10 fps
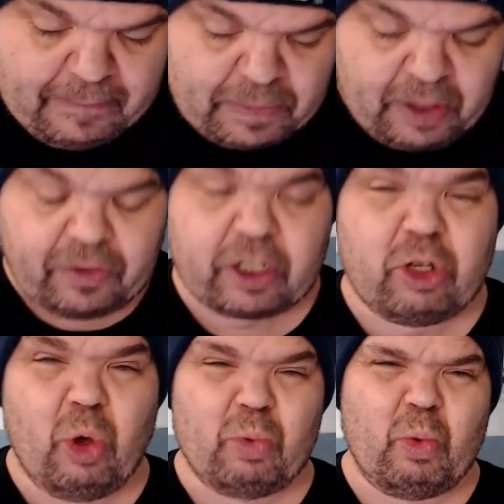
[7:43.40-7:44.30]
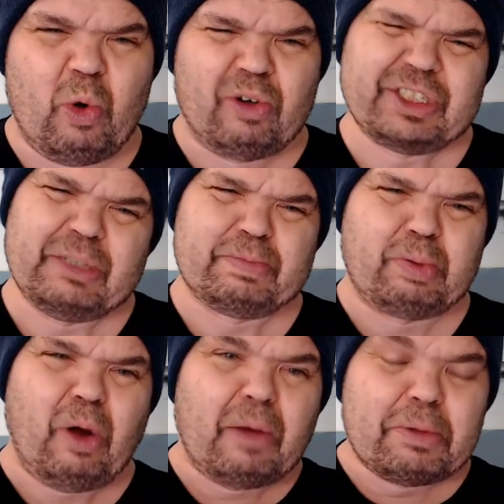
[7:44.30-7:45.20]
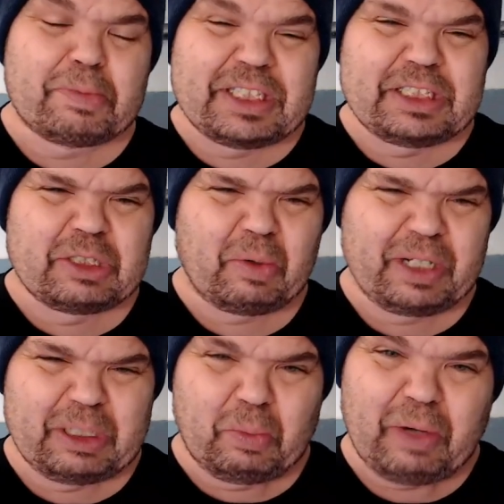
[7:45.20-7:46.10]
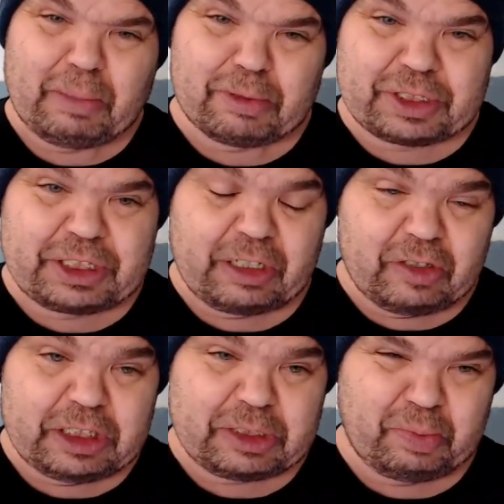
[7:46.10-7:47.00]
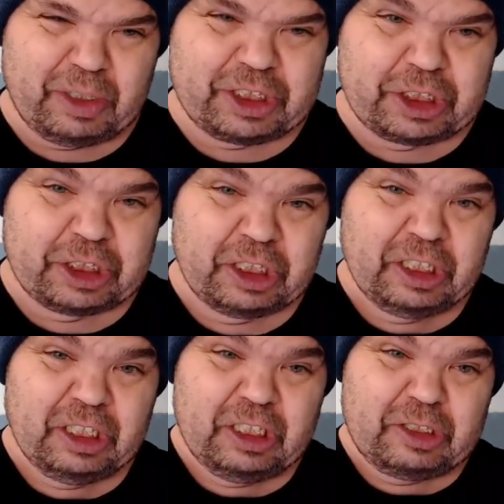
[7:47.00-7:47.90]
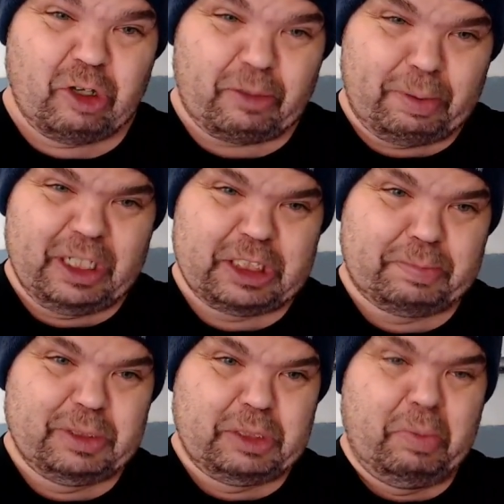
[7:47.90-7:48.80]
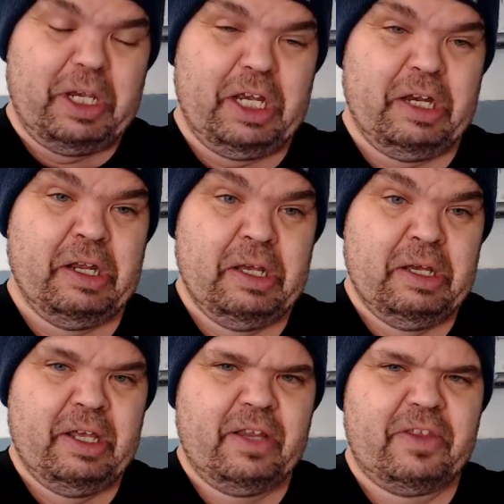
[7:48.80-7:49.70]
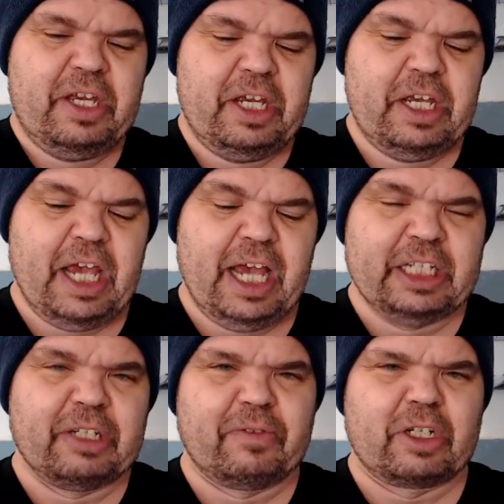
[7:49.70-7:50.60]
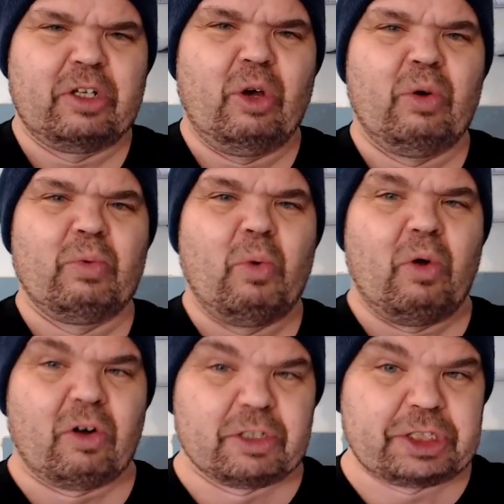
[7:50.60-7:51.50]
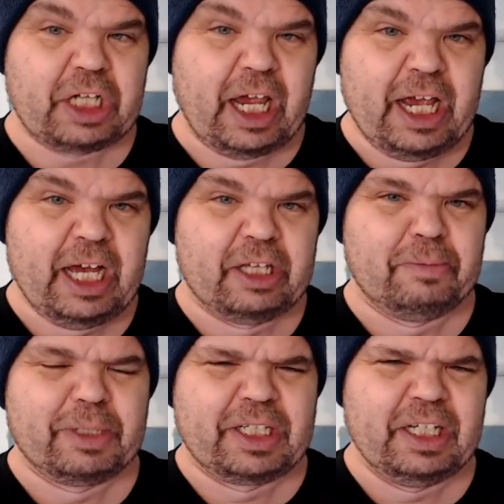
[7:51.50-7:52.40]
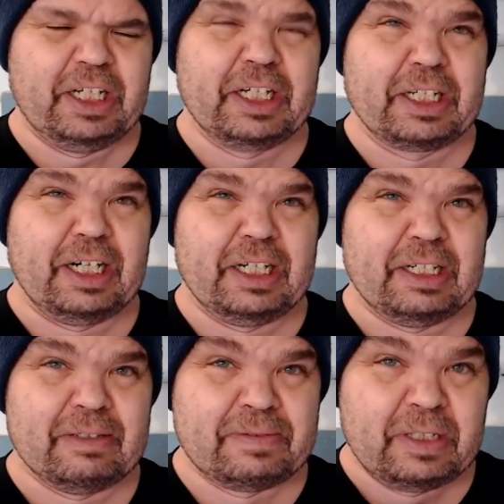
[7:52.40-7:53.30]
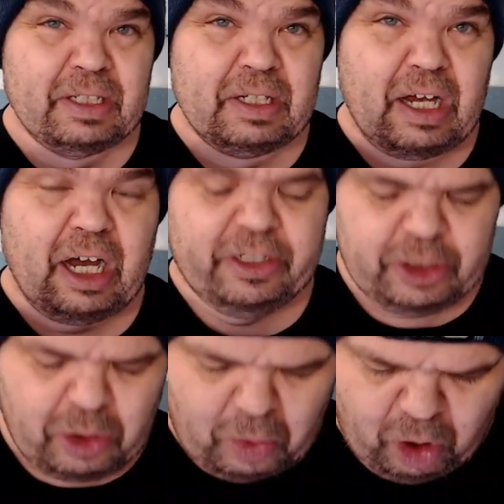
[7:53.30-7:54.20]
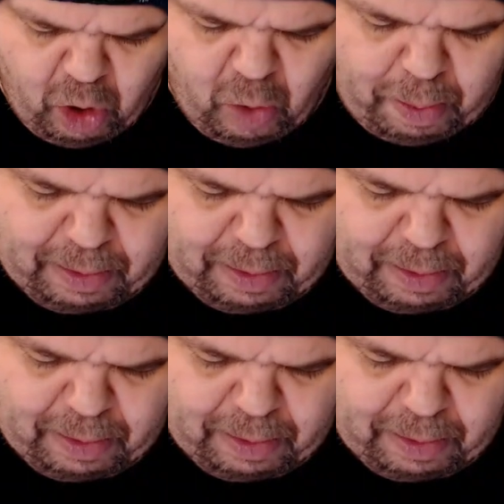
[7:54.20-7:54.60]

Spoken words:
the Clone Wars and probably during the Rebel series, which took place between the end of the Clone Wars and the beginning of A New Hope.